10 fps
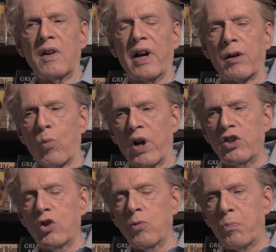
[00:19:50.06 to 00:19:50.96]
And when
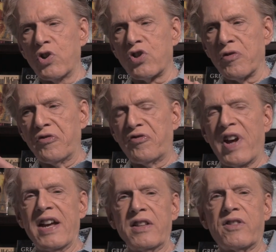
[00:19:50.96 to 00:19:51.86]
you put your
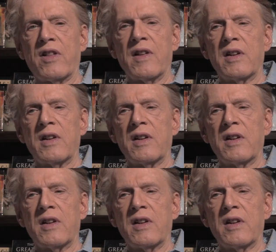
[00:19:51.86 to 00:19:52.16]
faith